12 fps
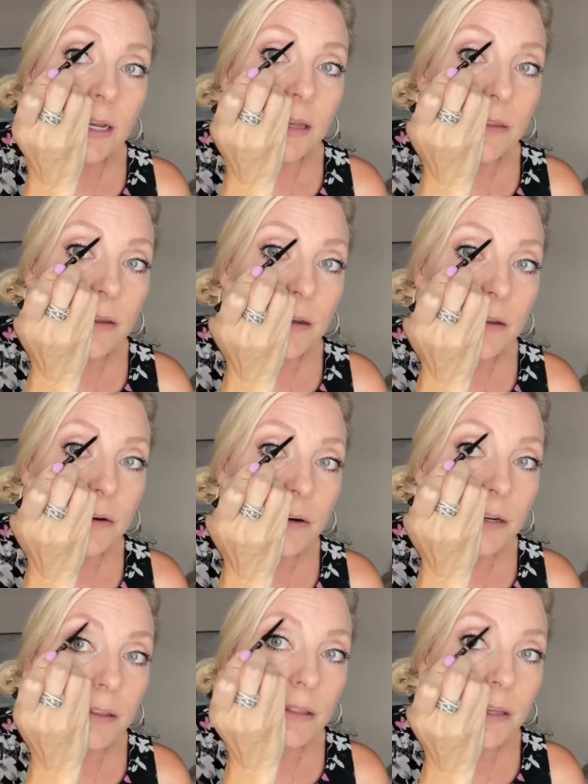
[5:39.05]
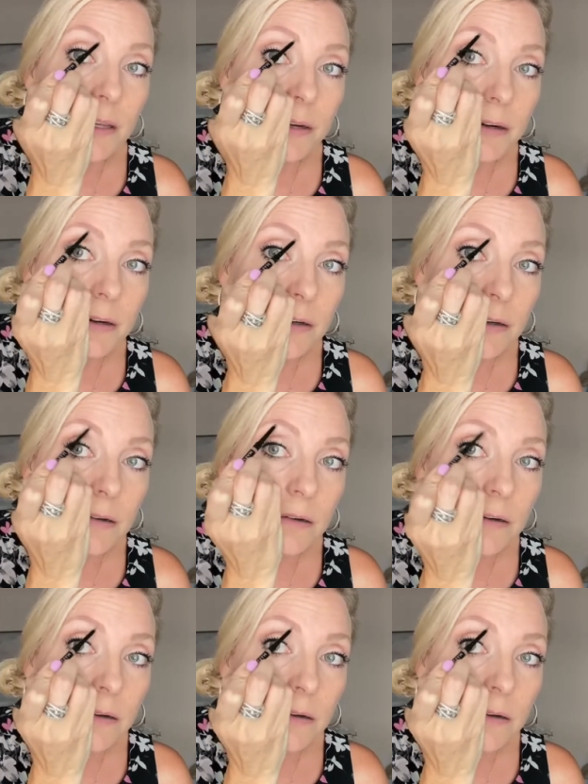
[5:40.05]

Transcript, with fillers: And then underneath here,